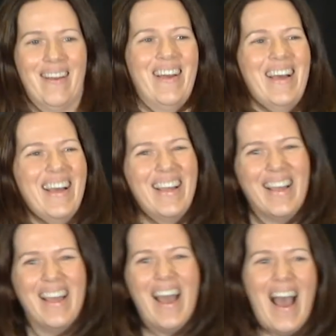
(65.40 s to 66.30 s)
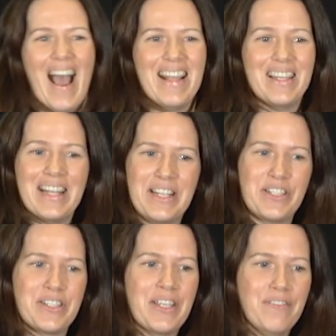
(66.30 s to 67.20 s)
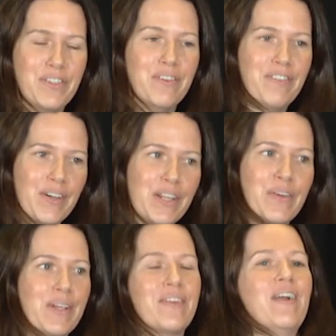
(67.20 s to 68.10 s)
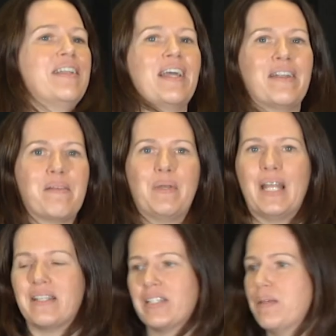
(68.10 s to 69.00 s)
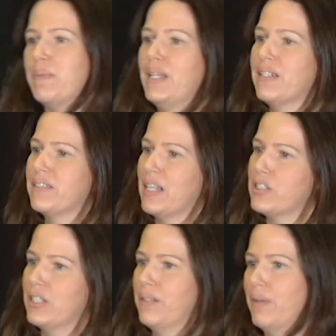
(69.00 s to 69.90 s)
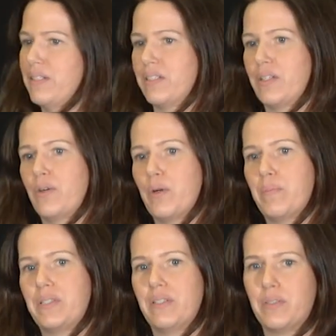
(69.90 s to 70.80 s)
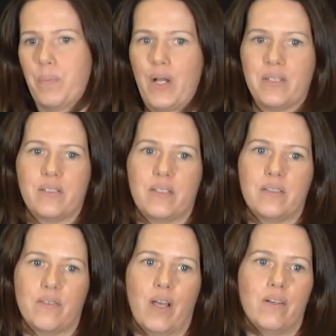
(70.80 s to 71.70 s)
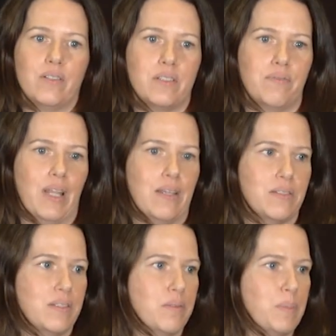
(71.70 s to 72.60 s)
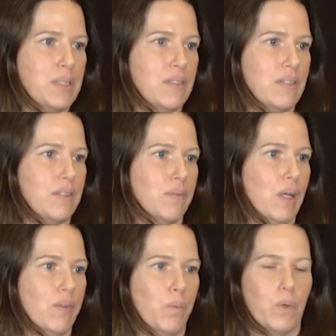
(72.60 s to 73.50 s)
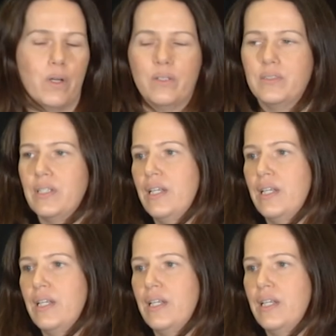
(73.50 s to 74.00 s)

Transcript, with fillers: I thought I'd just give you a very quick rundown. I mean, SAP essentially runs the core business processes of hundreds of thousands of businesses around the world.